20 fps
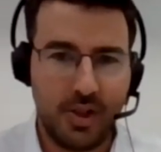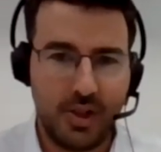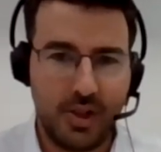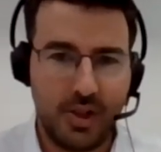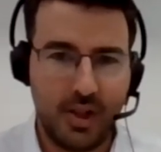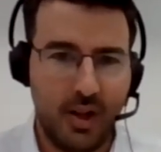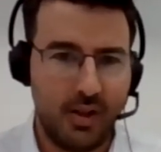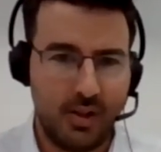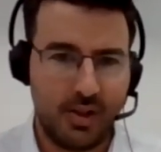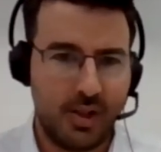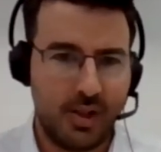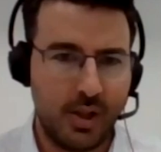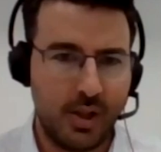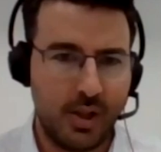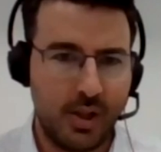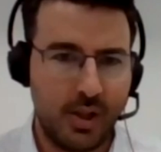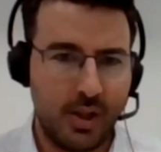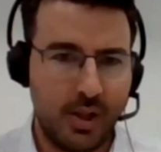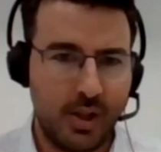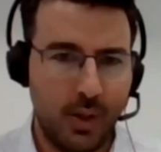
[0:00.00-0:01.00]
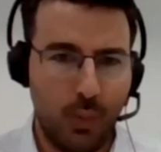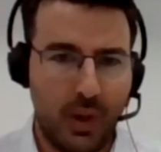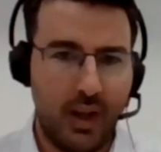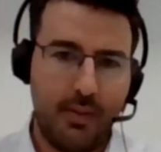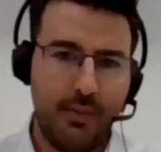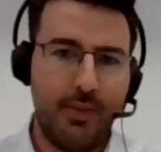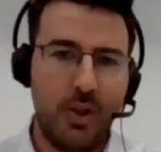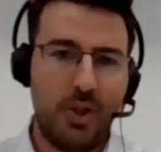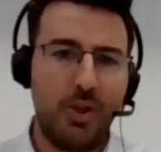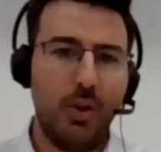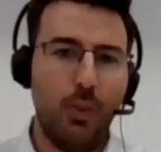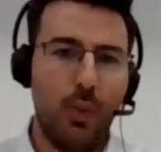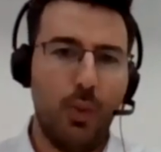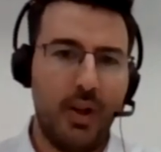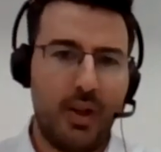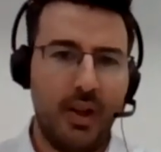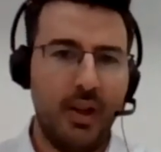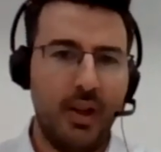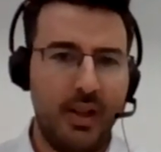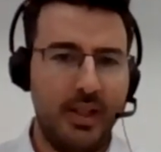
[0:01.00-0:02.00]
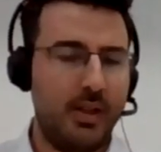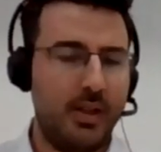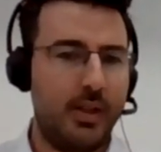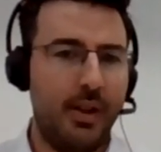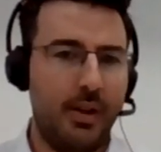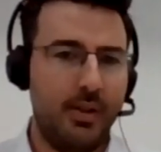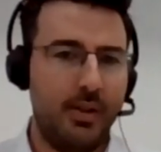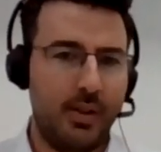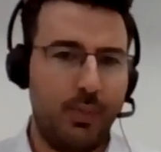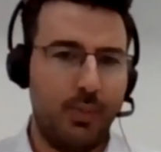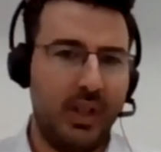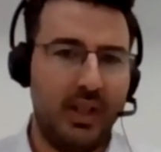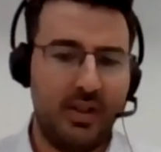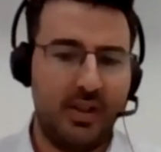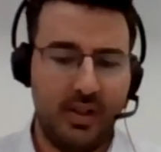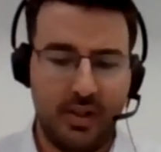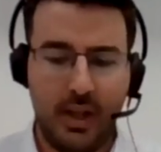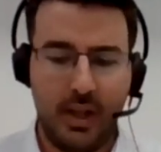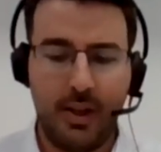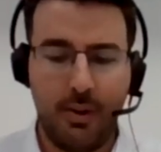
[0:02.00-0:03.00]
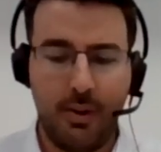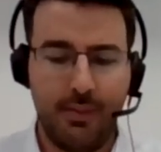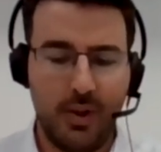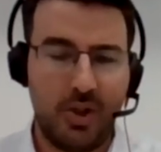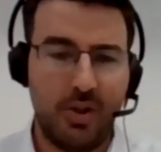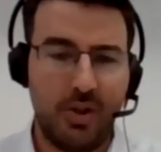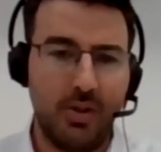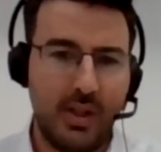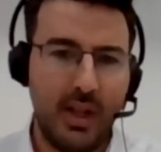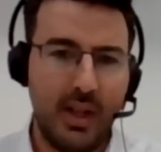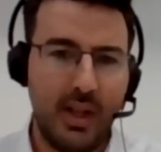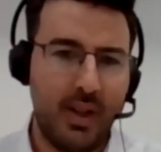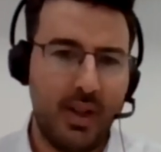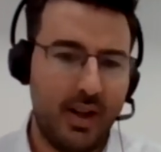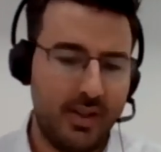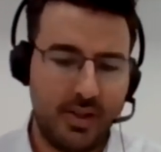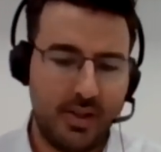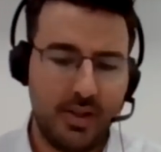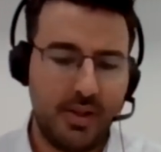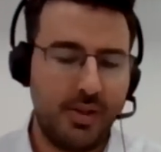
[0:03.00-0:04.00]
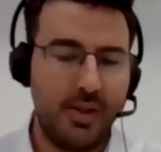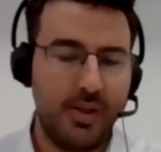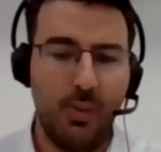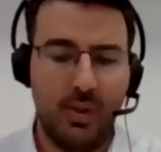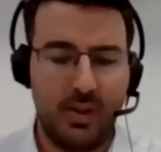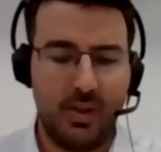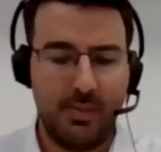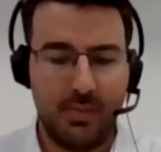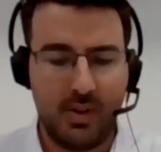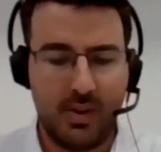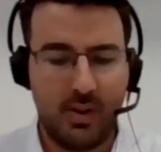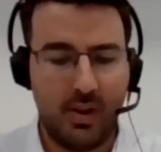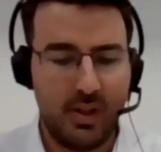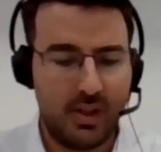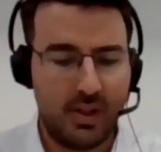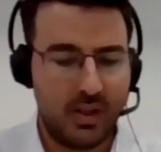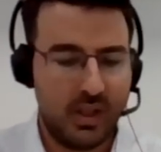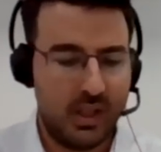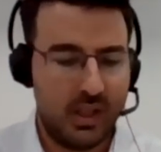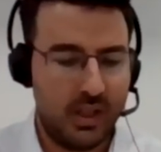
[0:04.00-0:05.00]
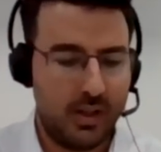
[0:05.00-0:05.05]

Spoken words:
So we virtual worker is, you know, someone that's in your virtual team that assists you with some tasks.